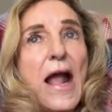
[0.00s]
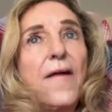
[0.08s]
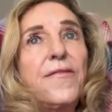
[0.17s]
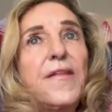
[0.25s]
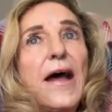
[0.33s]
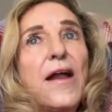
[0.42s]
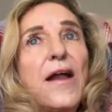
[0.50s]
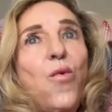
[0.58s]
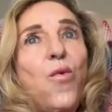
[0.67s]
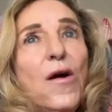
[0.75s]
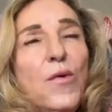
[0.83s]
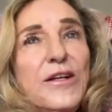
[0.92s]
And that
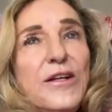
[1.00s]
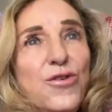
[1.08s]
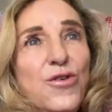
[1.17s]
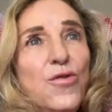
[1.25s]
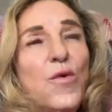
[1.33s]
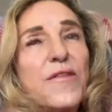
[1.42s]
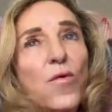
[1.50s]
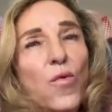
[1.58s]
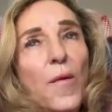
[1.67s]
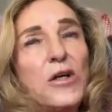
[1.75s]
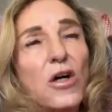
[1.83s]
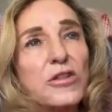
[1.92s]
what we do with
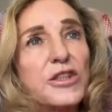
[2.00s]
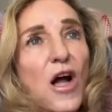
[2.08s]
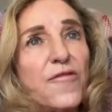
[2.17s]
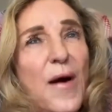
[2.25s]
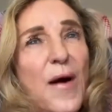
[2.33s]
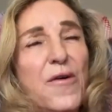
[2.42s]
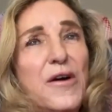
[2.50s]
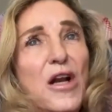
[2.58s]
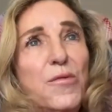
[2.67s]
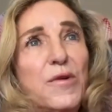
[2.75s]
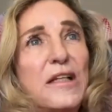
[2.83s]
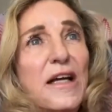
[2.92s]
what we call soft power, I
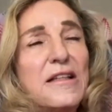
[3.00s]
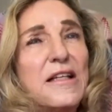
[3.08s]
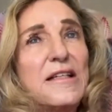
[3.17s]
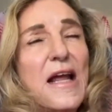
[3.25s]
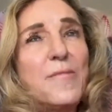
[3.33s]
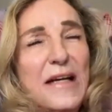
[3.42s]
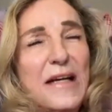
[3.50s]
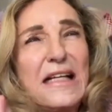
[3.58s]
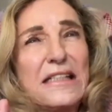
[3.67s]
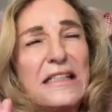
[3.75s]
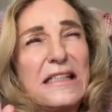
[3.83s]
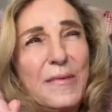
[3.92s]
don't really like the name, but
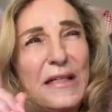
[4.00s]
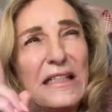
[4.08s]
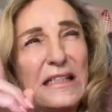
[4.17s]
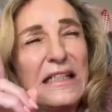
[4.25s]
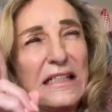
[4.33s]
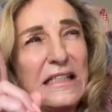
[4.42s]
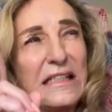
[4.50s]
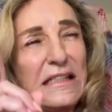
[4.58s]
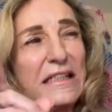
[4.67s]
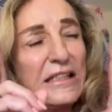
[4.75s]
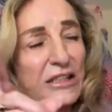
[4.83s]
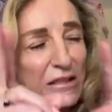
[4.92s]

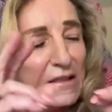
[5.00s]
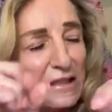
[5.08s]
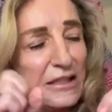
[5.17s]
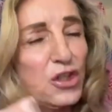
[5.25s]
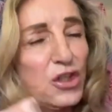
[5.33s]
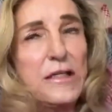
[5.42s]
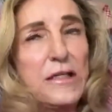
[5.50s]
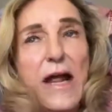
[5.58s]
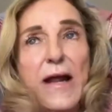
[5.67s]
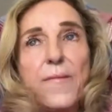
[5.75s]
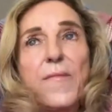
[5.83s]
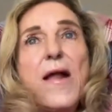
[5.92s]
it's a good
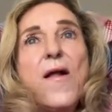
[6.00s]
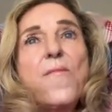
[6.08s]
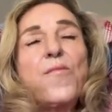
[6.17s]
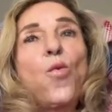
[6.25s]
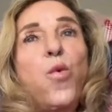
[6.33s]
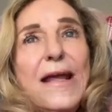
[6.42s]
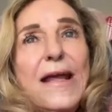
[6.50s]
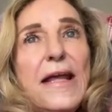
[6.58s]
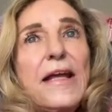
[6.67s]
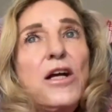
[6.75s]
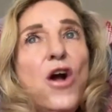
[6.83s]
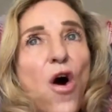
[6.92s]
name. We
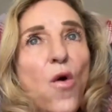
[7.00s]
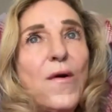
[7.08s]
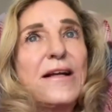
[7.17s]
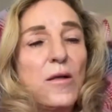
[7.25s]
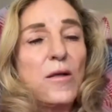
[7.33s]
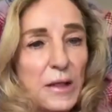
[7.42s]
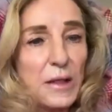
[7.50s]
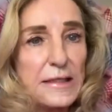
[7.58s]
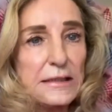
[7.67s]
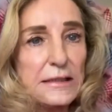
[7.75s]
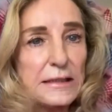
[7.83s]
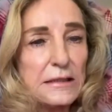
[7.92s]
go into
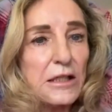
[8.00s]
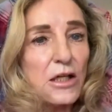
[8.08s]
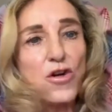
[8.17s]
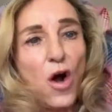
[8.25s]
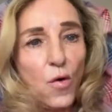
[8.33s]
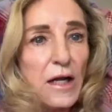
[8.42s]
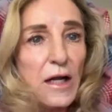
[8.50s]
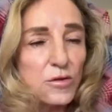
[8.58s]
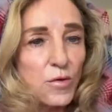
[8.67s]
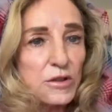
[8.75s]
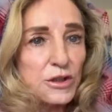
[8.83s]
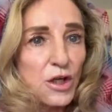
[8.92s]
places that no one
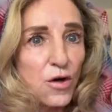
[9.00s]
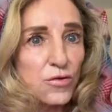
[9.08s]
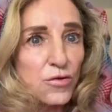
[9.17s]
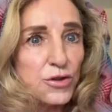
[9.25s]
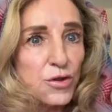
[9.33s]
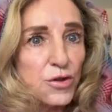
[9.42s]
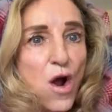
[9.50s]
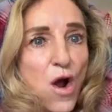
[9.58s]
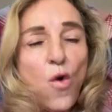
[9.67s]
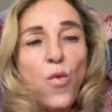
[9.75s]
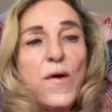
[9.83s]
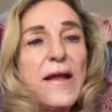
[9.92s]
else wants to go to.
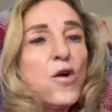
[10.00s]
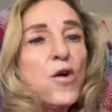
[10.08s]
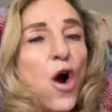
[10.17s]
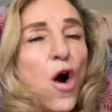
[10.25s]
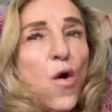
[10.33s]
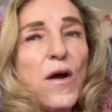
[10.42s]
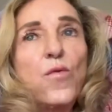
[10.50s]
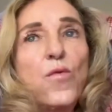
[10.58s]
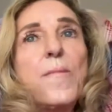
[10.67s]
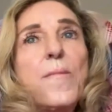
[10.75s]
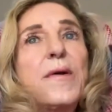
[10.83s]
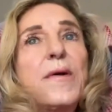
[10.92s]
We go and
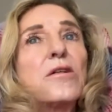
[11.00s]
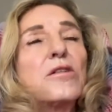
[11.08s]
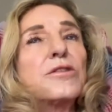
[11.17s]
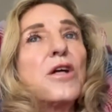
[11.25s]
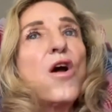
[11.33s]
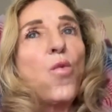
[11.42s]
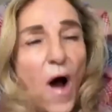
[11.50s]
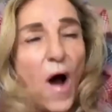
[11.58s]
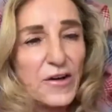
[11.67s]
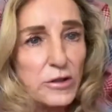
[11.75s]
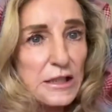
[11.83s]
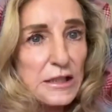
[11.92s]
we build
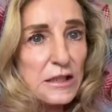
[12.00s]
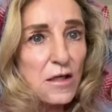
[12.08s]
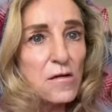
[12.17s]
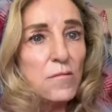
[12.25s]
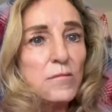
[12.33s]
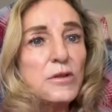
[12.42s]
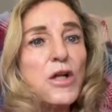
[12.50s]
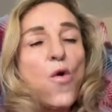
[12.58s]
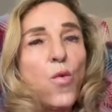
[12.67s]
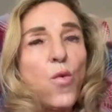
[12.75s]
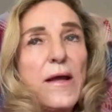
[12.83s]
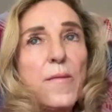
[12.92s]
water systems,
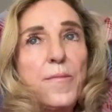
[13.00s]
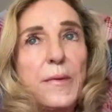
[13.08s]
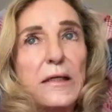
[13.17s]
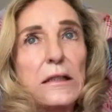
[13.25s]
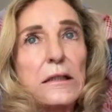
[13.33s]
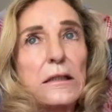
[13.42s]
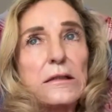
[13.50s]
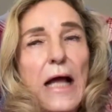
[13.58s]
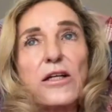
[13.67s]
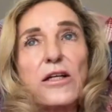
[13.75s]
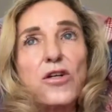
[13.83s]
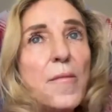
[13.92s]
we build
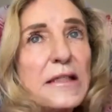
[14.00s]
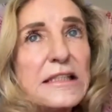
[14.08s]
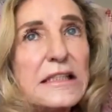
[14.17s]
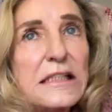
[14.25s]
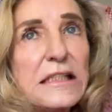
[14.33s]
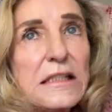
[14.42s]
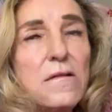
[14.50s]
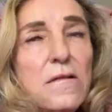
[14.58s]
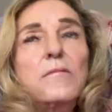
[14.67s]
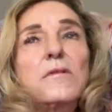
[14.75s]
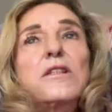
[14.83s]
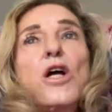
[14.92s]
economic
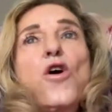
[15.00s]
systems,